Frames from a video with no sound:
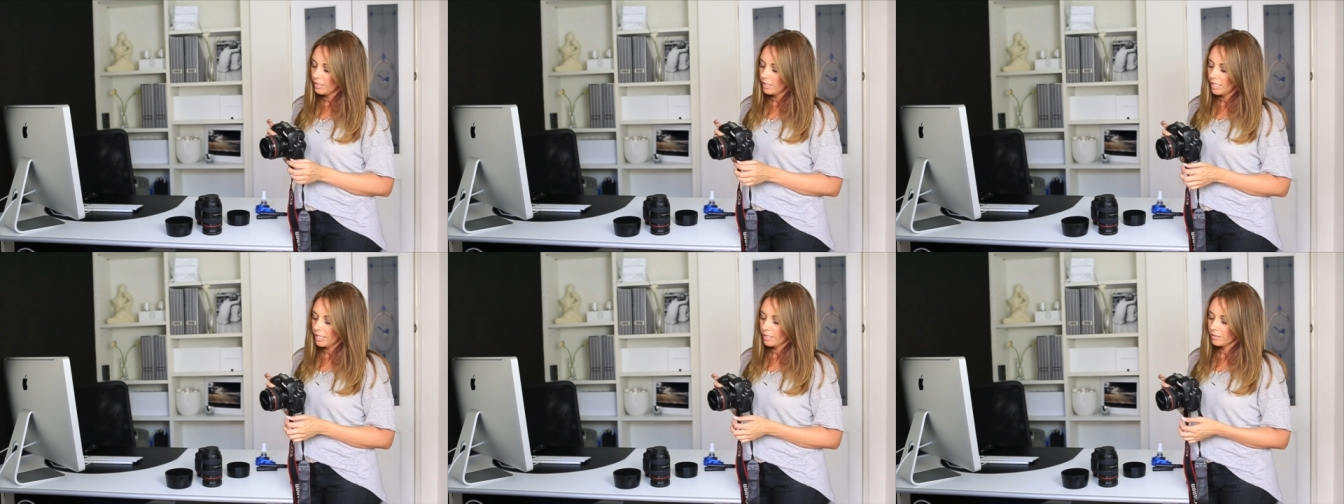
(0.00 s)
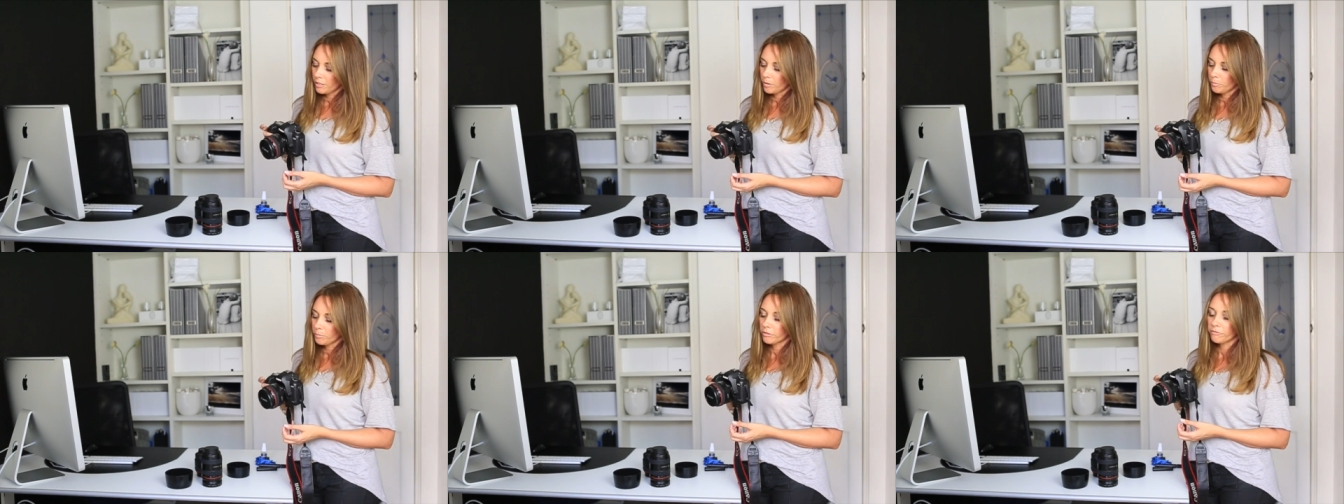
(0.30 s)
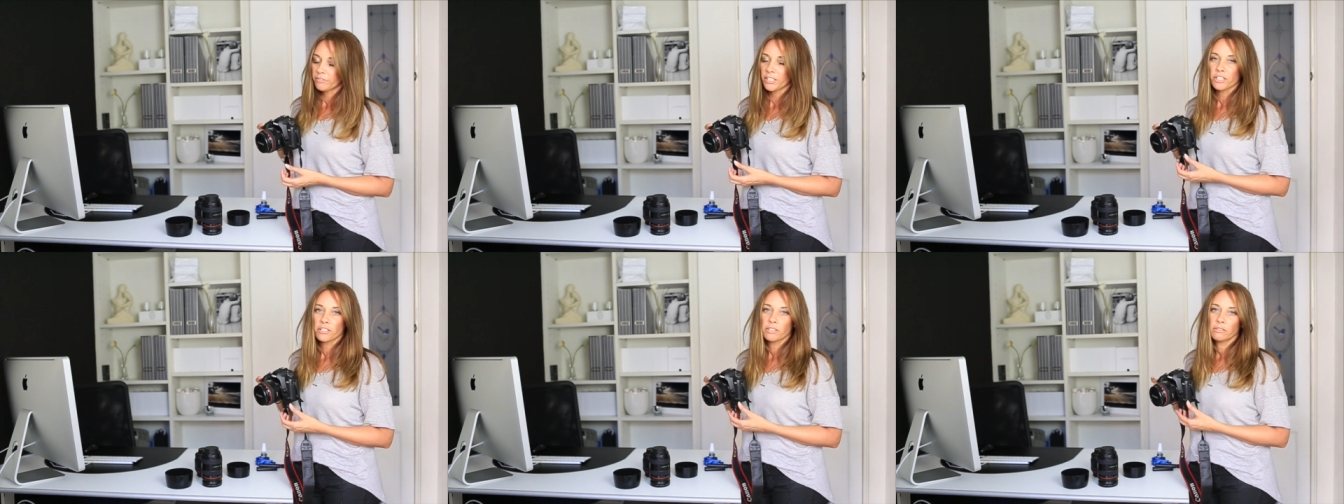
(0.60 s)
are the
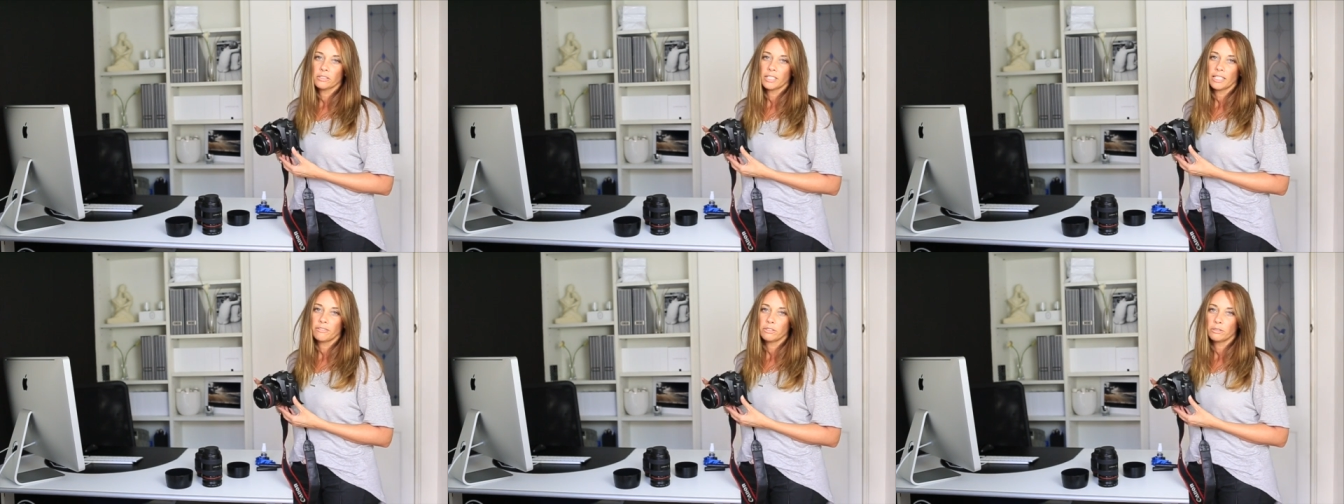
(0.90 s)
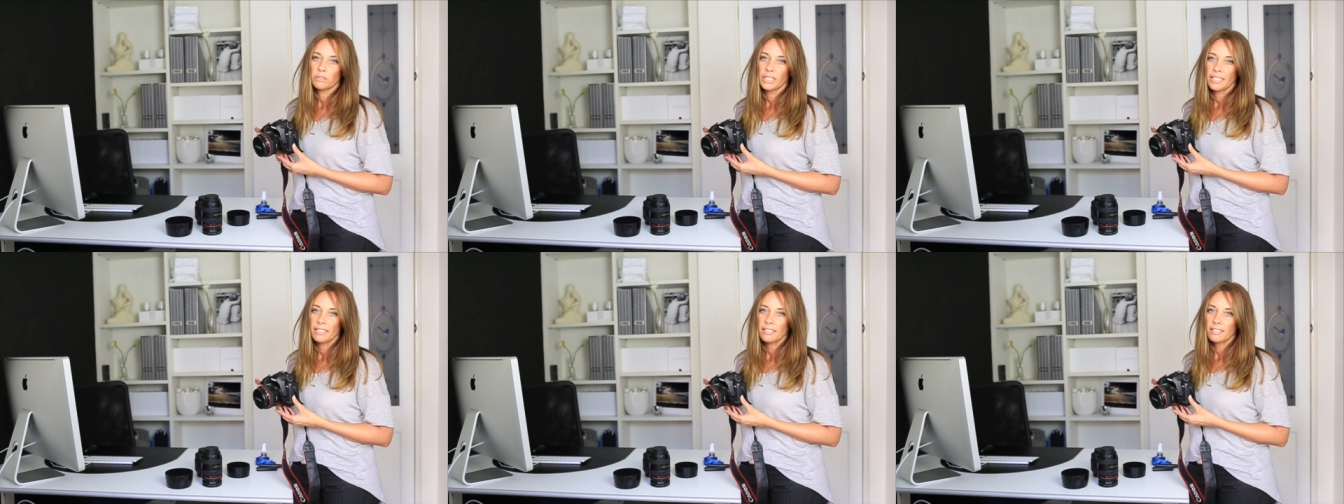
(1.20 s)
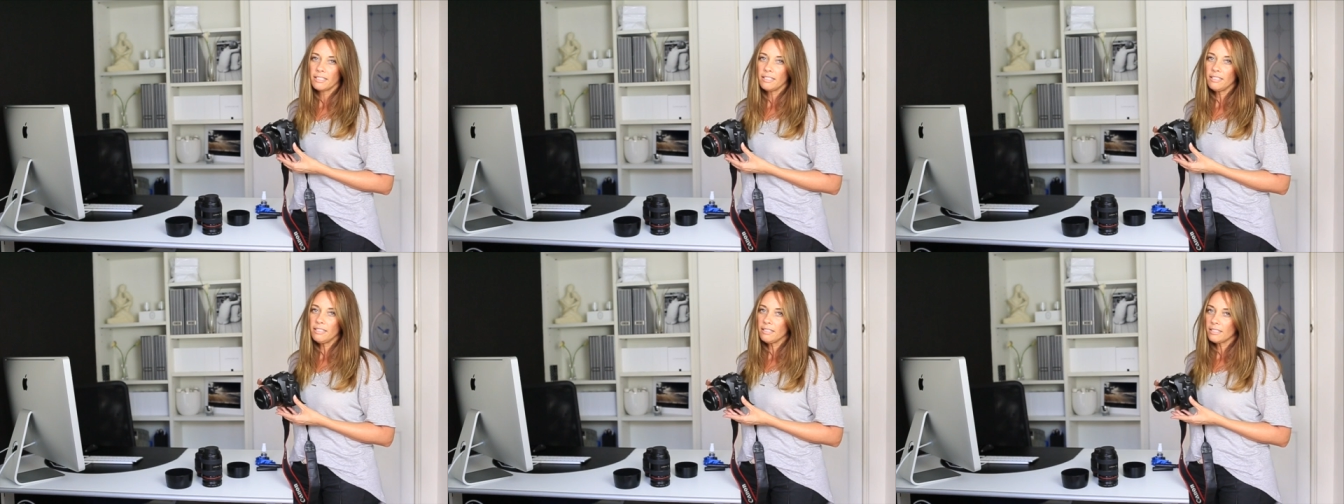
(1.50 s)
professional level
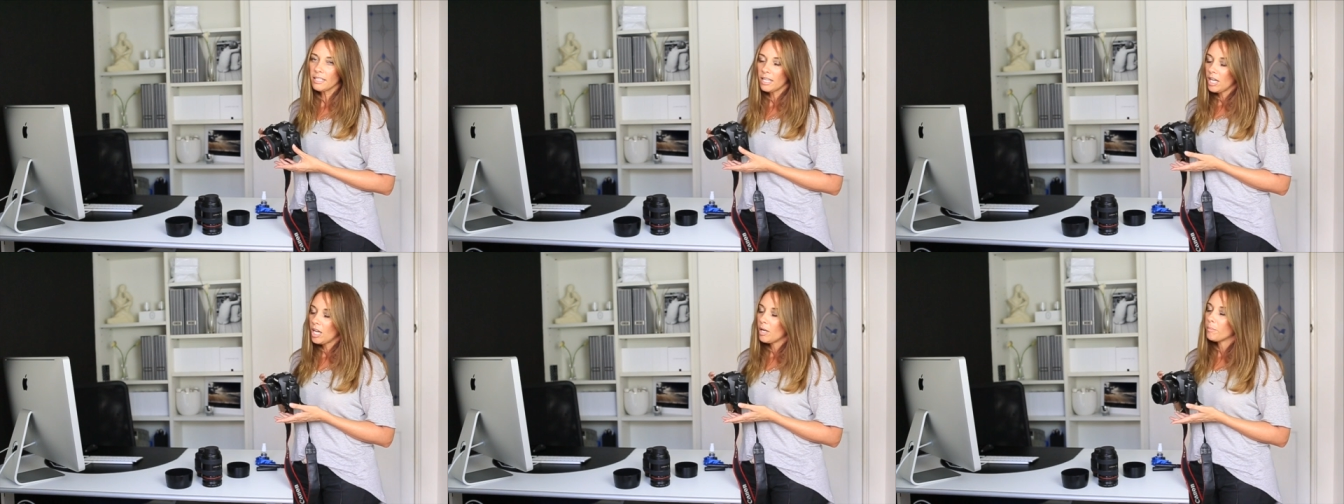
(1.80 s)
lenses,